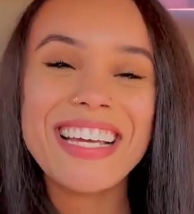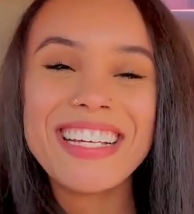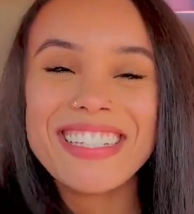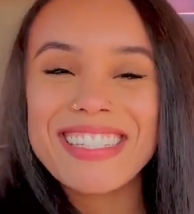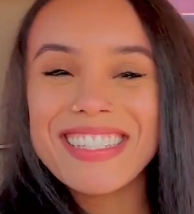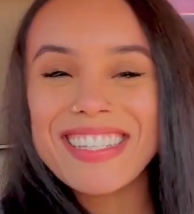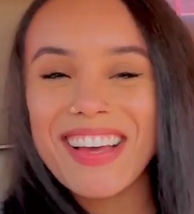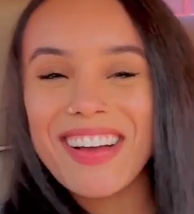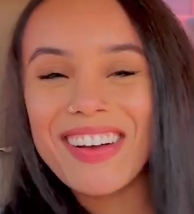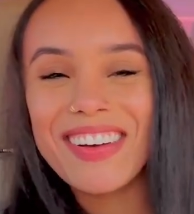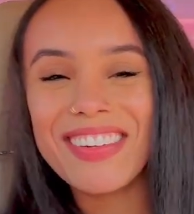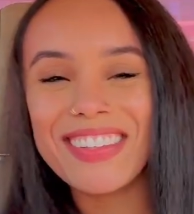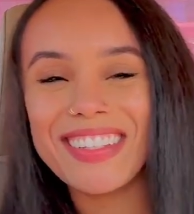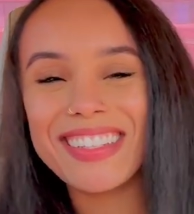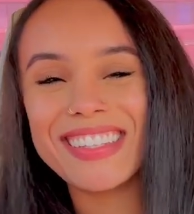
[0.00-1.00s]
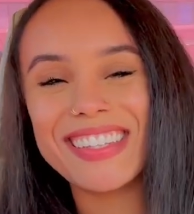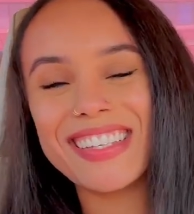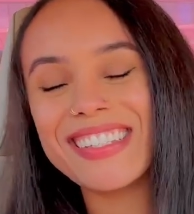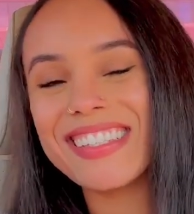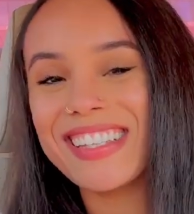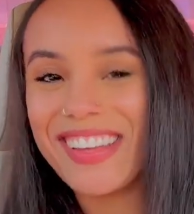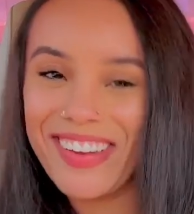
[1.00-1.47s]
So
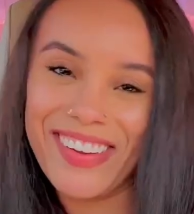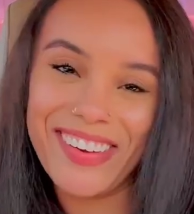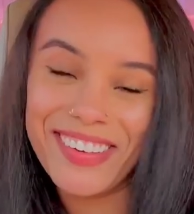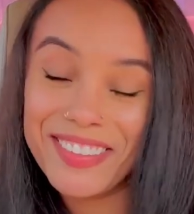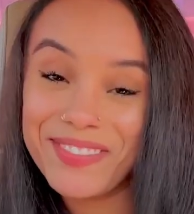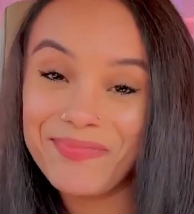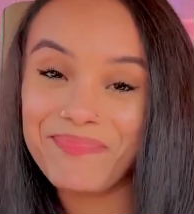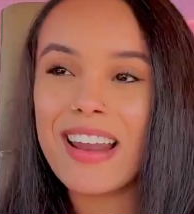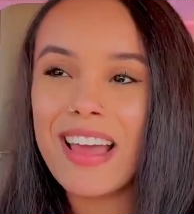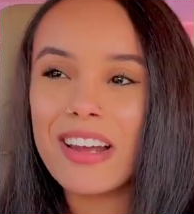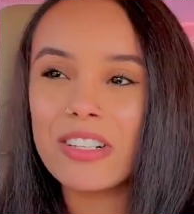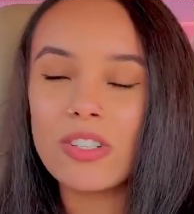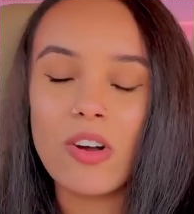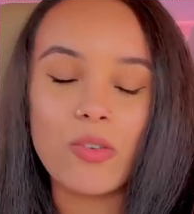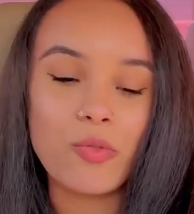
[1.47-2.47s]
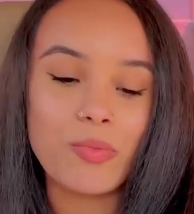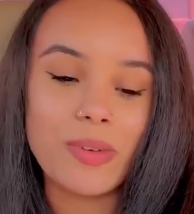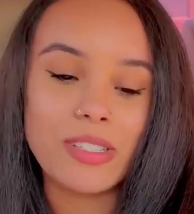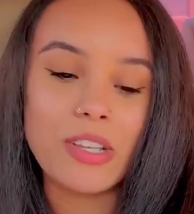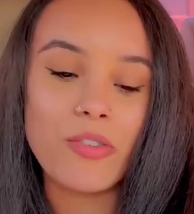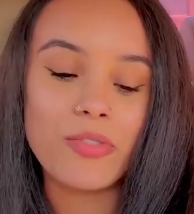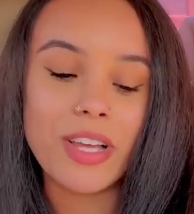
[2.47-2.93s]
this year I had a talk with
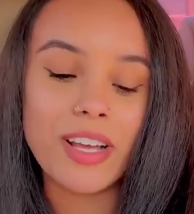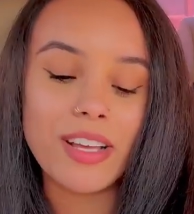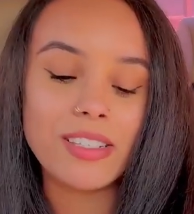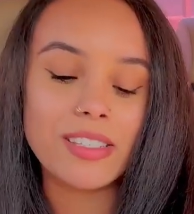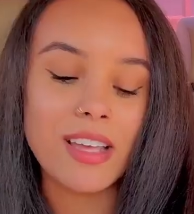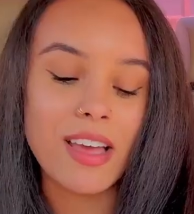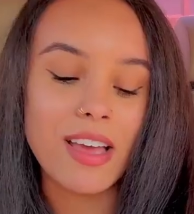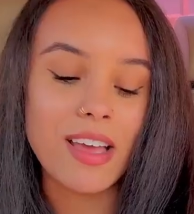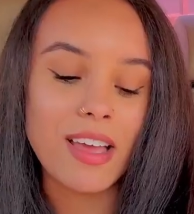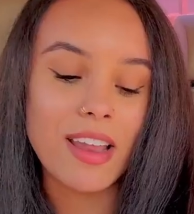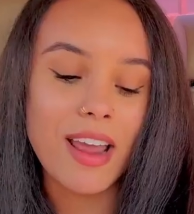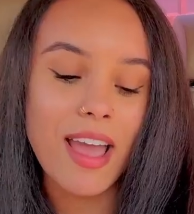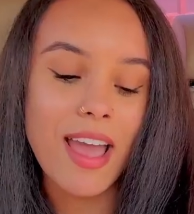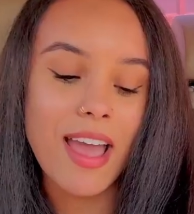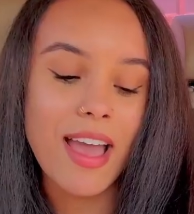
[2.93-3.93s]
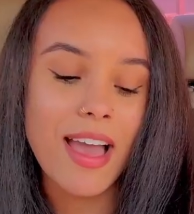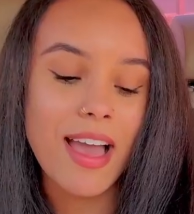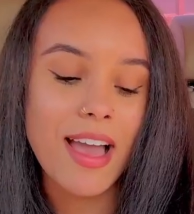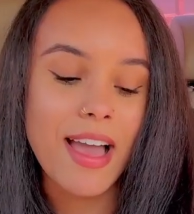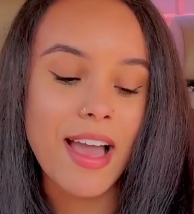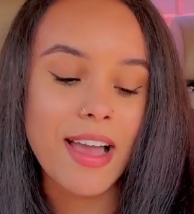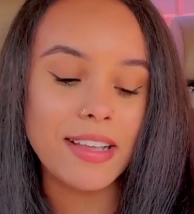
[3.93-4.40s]
myself, like I said,
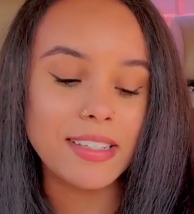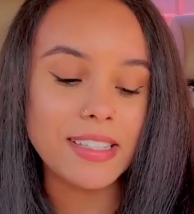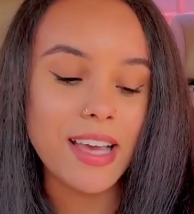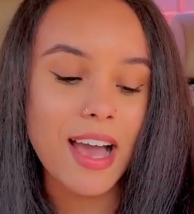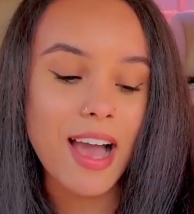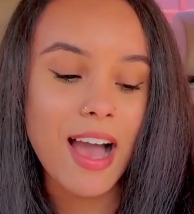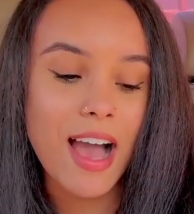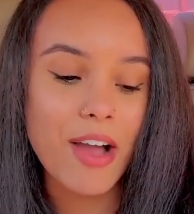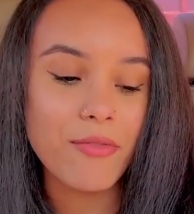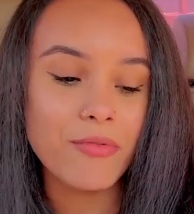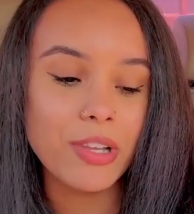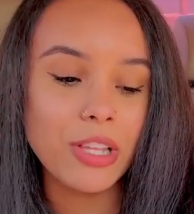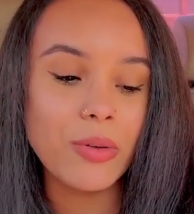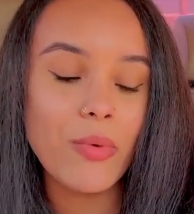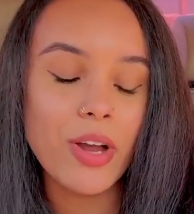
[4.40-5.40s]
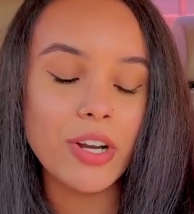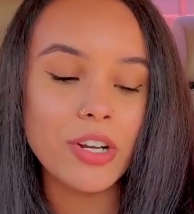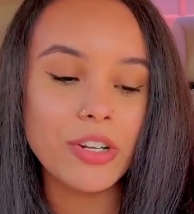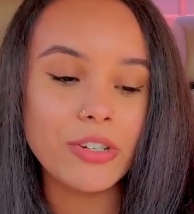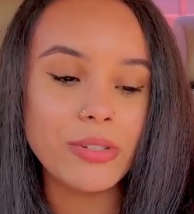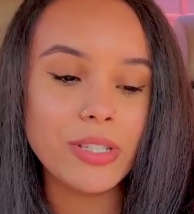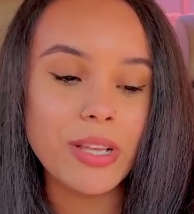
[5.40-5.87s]
and I really wanted
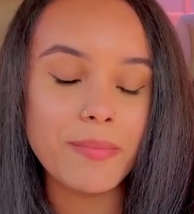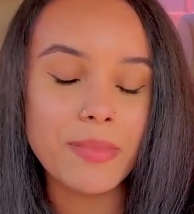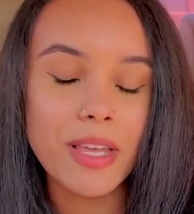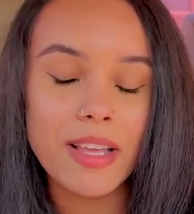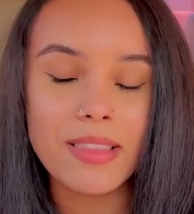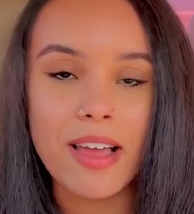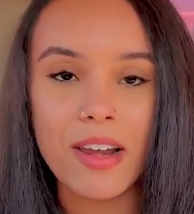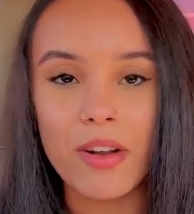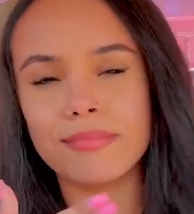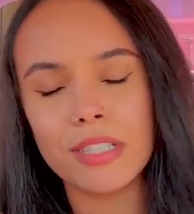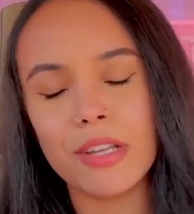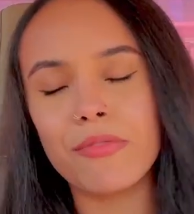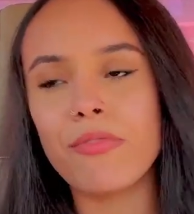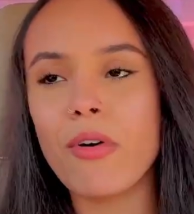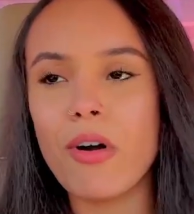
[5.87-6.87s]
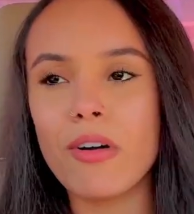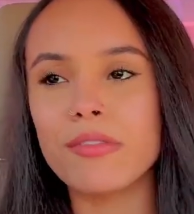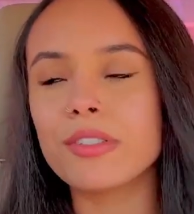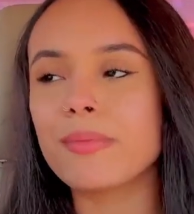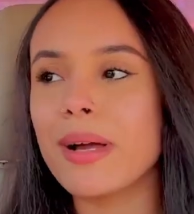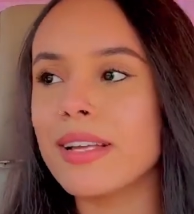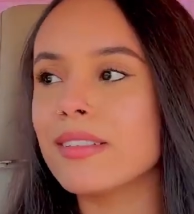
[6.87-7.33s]
to do something that
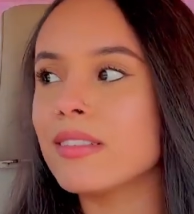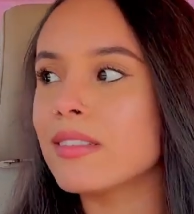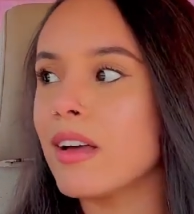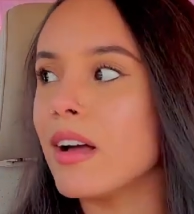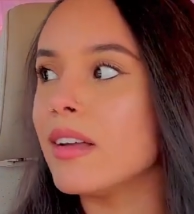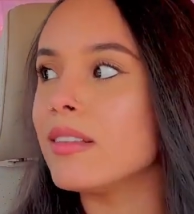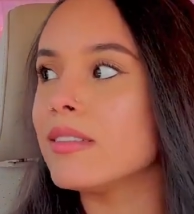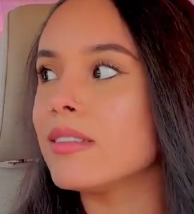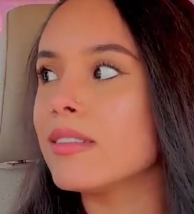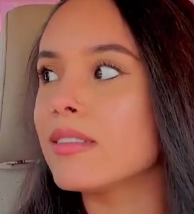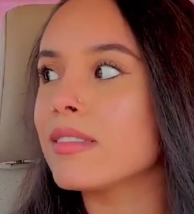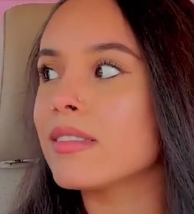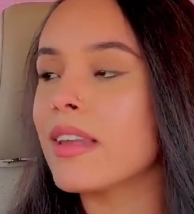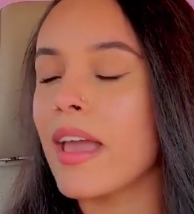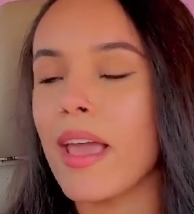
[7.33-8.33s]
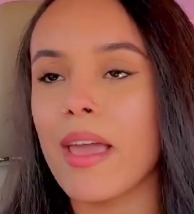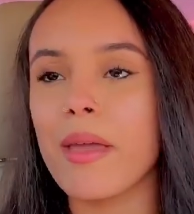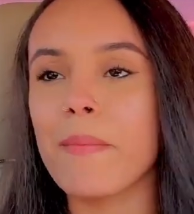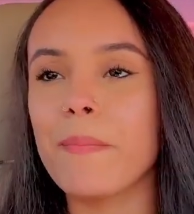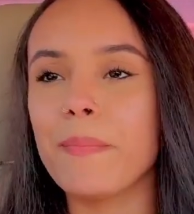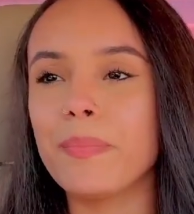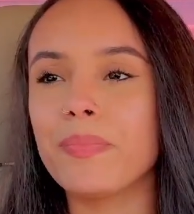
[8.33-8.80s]
involved my son's
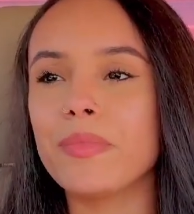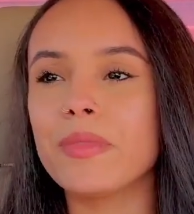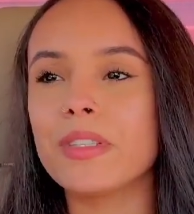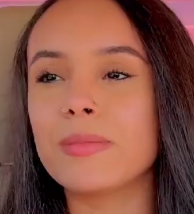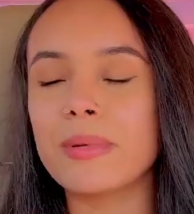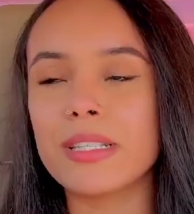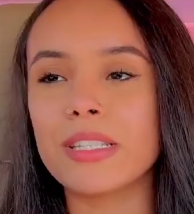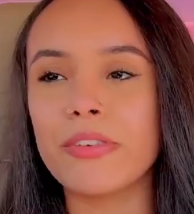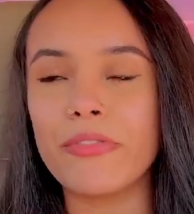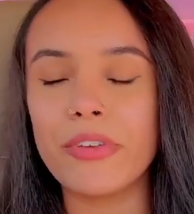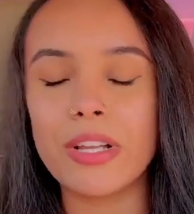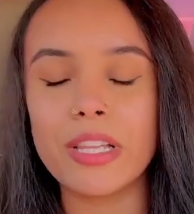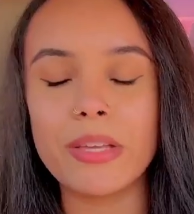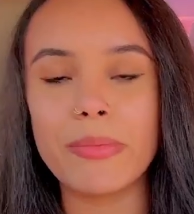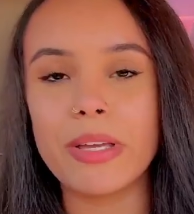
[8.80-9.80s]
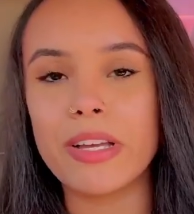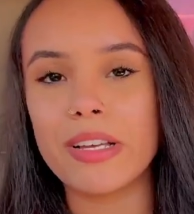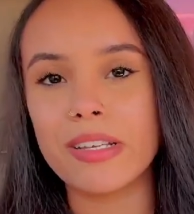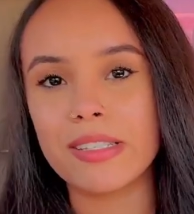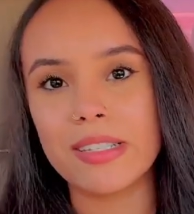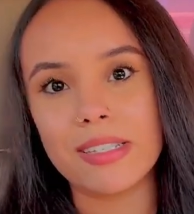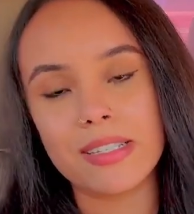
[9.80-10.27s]
name specifically,
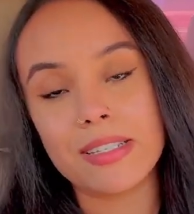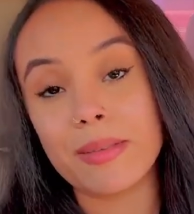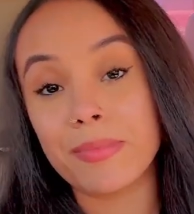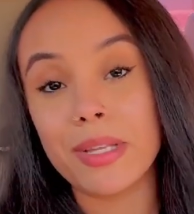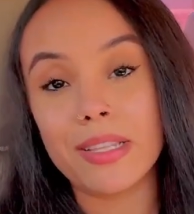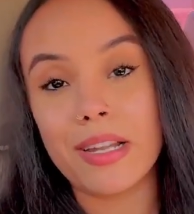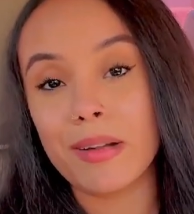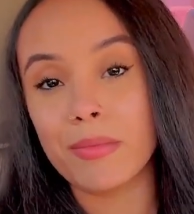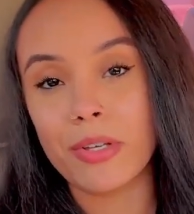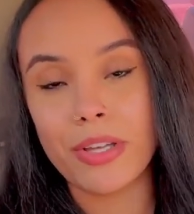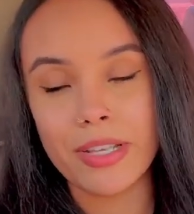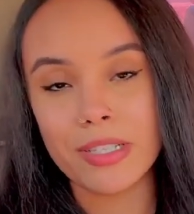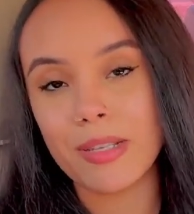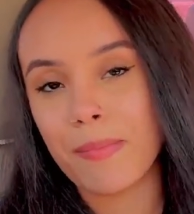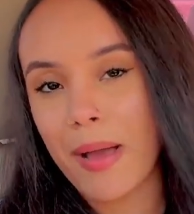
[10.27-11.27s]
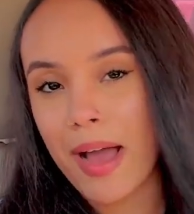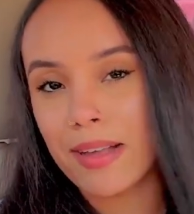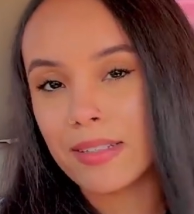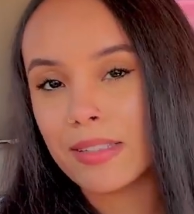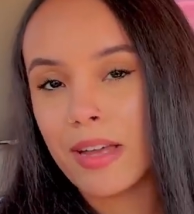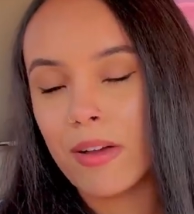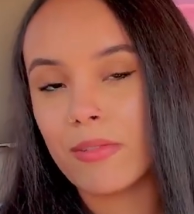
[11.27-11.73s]
because this is something that I'm looking to
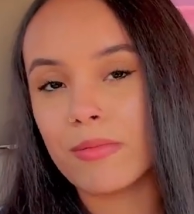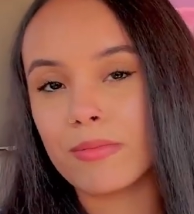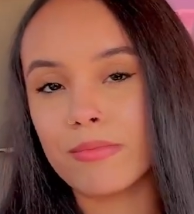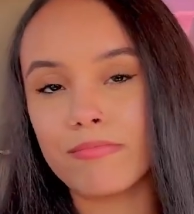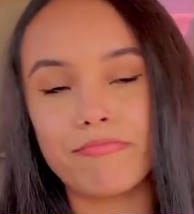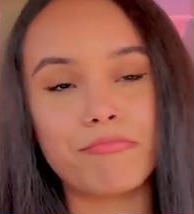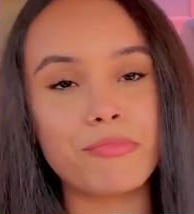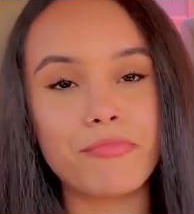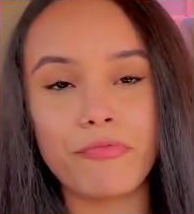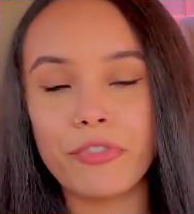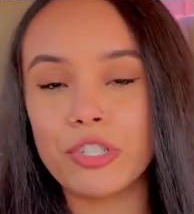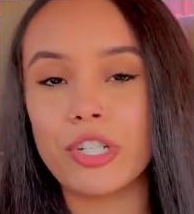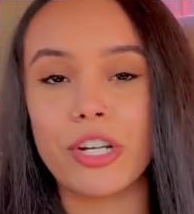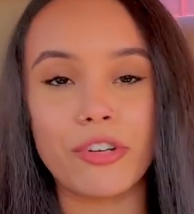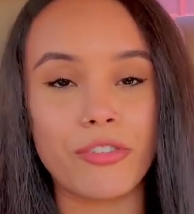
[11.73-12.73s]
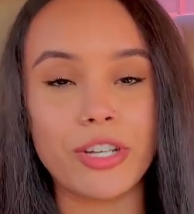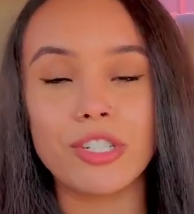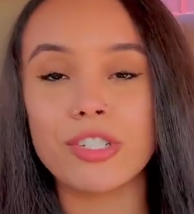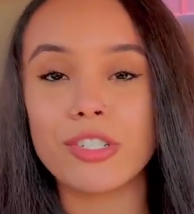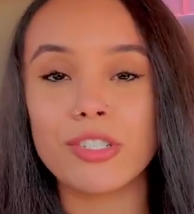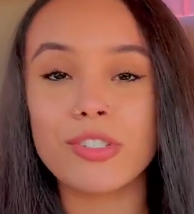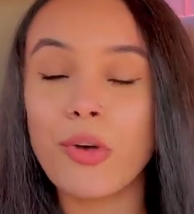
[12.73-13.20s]
pass down for
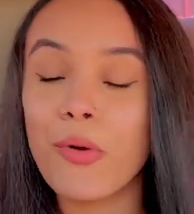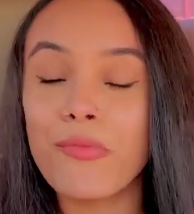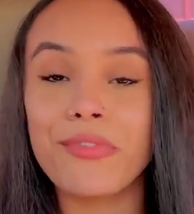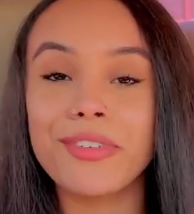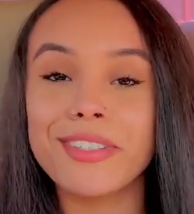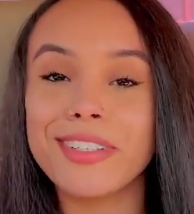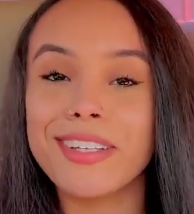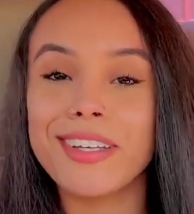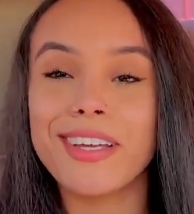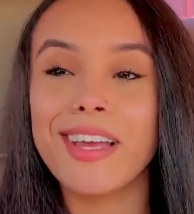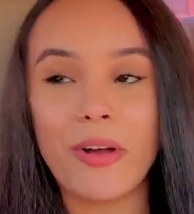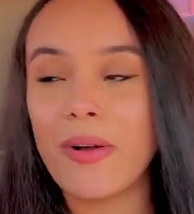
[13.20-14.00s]
generations, hopefully.